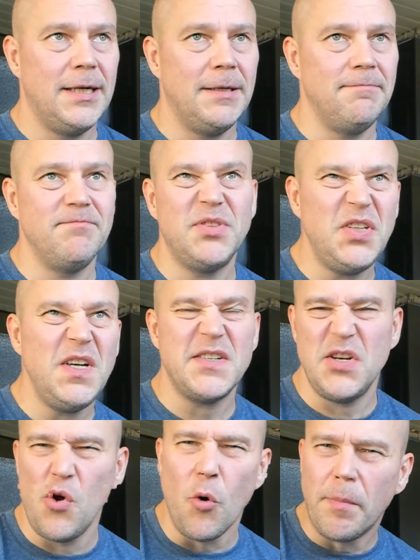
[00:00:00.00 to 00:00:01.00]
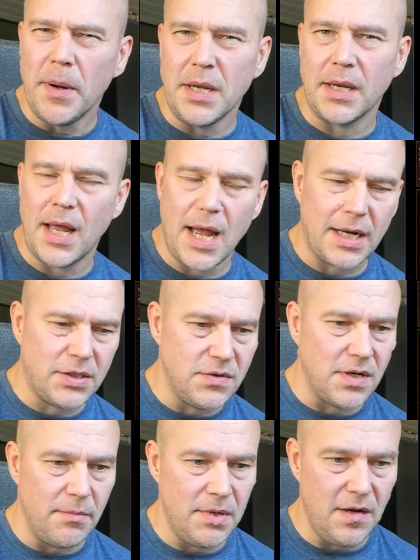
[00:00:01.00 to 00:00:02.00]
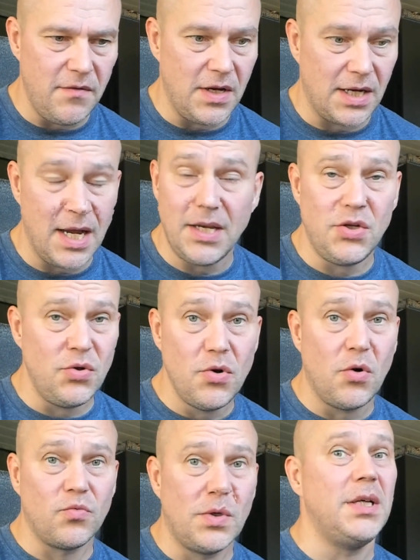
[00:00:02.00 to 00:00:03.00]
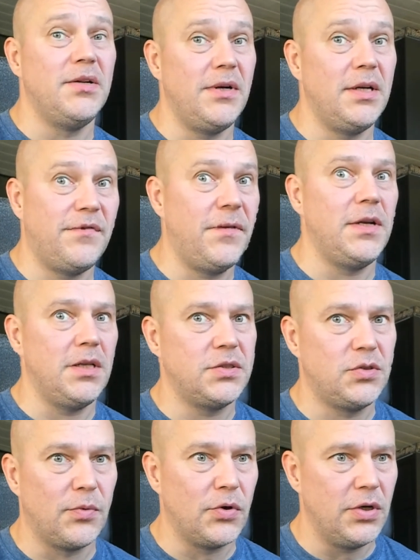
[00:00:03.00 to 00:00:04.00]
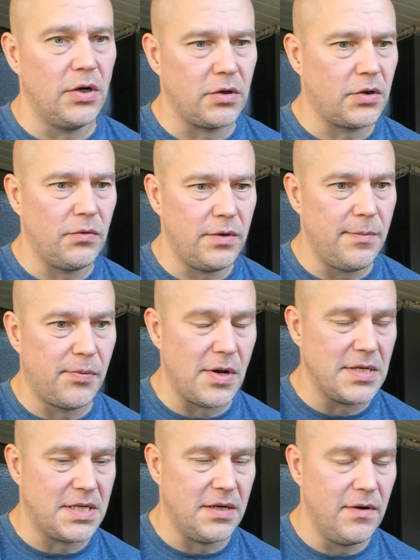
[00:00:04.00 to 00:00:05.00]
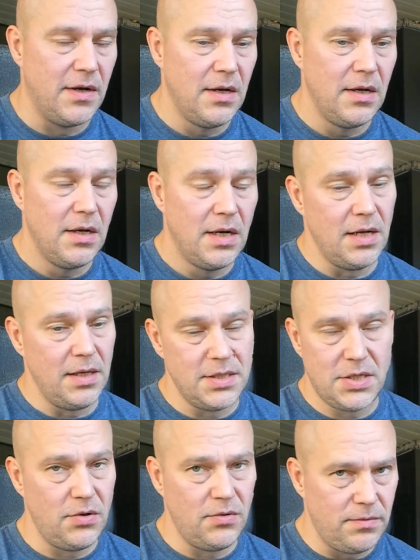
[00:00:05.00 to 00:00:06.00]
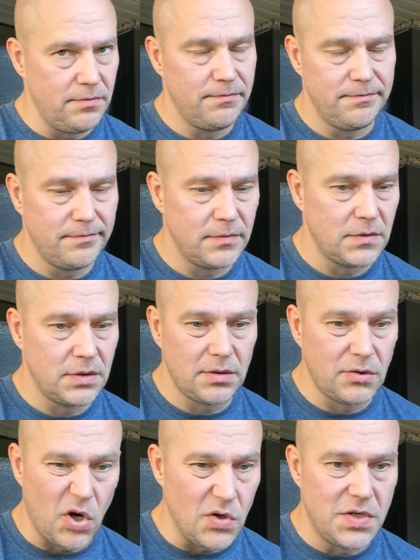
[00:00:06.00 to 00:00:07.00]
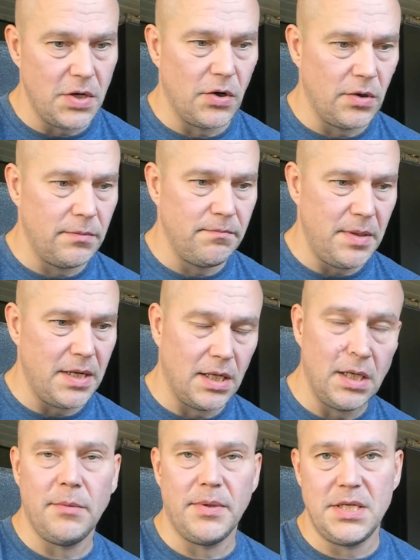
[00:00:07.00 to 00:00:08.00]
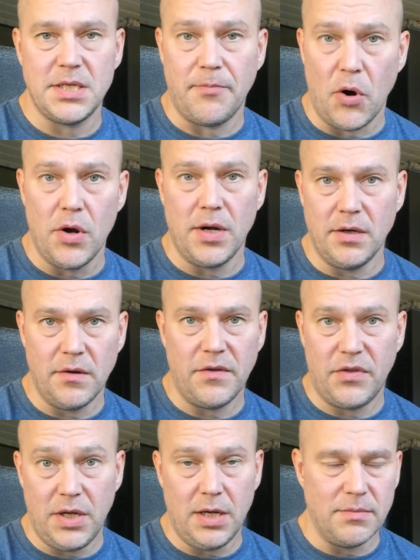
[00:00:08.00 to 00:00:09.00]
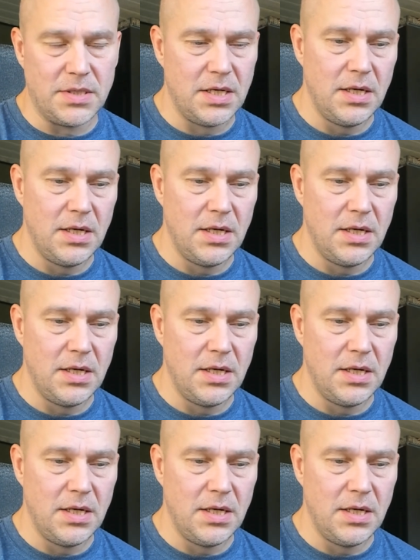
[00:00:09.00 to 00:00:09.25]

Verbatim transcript: see as an opening act to some evening, and you don't really feel super dark or depressive unless you consider being a little bit disappointed on the themes